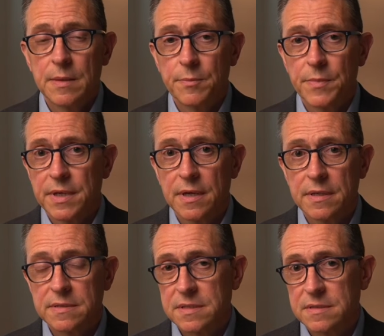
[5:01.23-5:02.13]

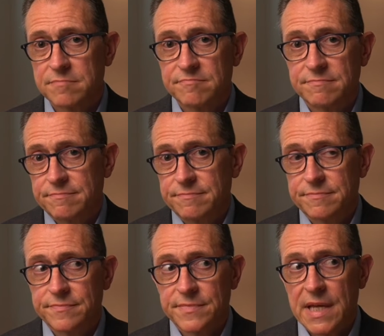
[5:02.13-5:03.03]
because
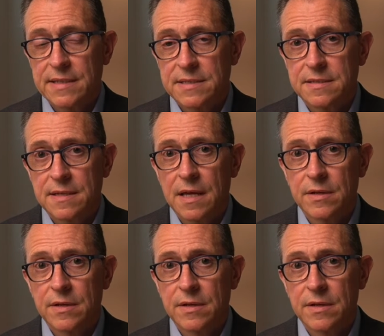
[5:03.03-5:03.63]
that's not a